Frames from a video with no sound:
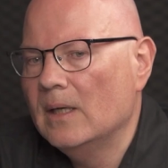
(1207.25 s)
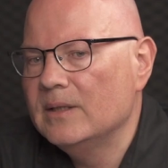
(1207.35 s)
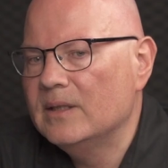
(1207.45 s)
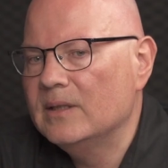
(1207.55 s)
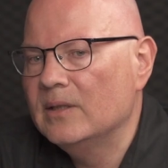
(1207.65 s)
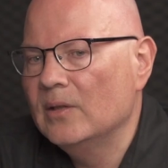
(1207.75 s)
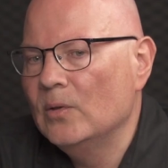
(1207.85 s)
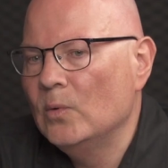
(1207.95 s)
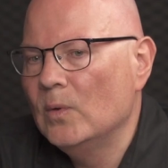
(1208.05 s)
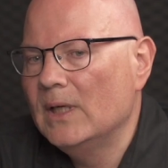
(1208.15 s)

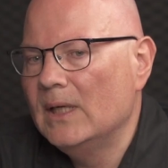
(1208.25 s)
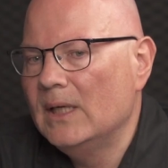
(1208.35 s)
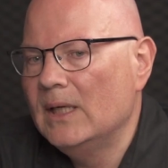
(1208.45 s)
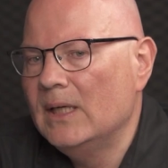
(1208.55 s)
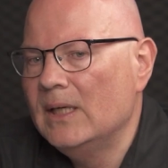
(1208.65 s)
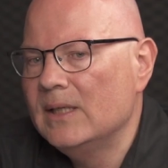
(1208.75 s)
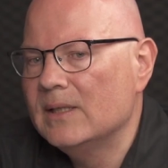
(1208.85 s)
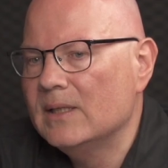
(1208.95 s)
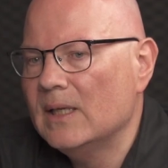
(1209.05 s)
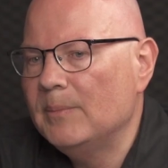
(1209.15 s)
So it
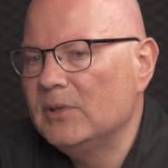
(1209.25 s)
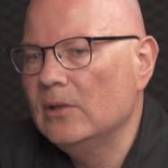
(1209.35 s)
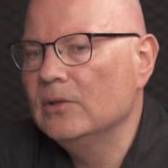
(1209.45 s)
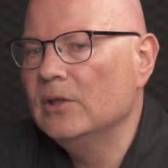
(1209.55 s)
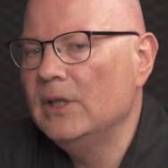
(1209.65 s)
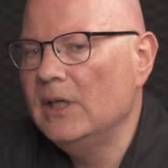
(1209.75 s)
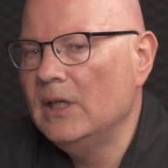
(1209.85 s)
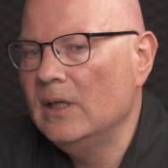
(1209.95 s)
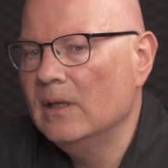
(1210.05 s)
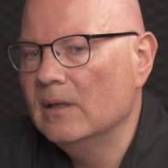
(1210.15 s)
is
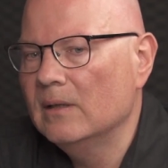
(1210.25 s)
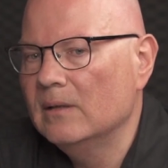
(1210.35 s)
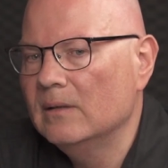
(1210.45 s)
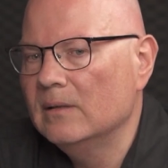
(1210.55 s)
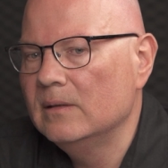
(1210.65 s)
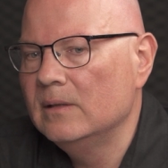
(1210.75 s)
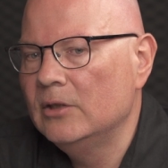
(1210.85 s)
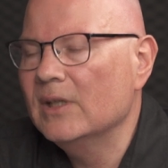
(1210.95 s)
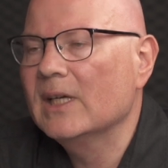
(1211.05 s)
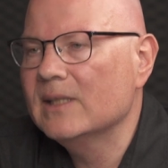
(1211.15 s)
absolutely
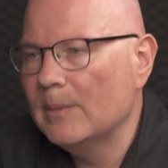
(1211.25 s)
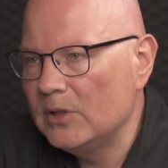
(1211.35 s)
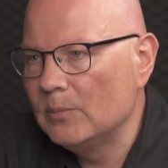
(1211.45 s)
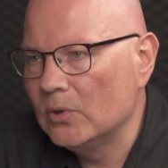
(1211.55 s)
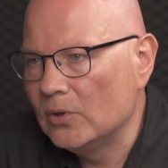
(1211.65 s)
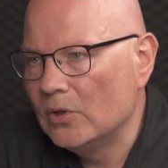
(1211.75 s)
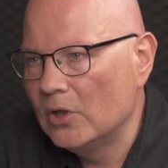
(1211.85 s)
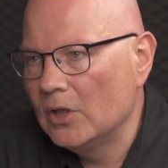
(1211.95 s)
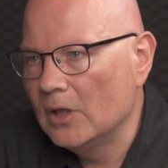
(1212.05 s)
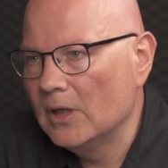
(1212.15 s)
not acceptable
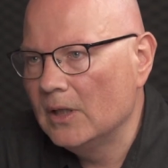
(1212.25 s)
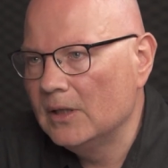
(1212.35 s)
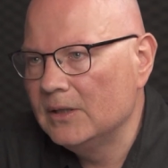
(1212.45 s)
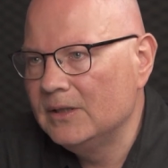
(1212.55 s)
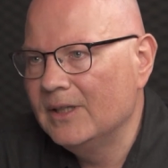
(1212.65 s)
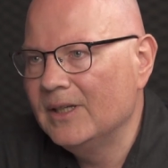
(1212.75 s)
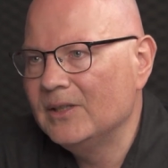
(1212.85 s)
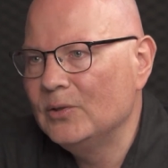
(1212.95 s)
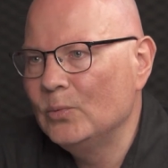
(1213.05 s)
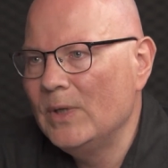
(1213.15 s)

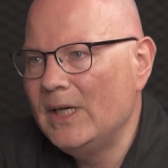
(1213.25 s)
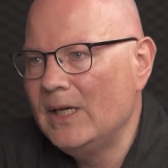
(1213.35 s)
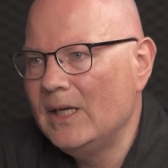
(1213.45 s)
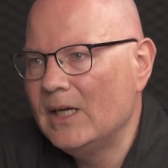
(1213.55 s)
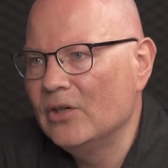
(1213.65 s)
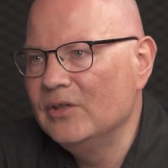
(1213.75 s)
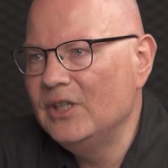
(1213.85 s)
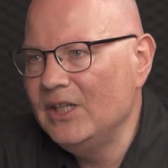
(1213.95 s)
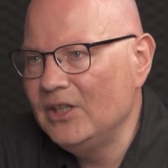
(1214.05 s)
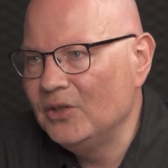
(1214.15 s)
that we
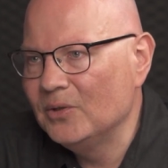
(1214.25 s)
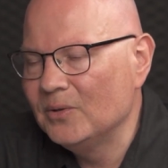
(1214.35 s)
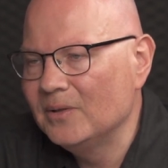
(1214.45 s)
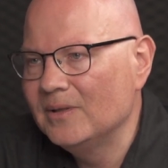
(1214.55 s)
continue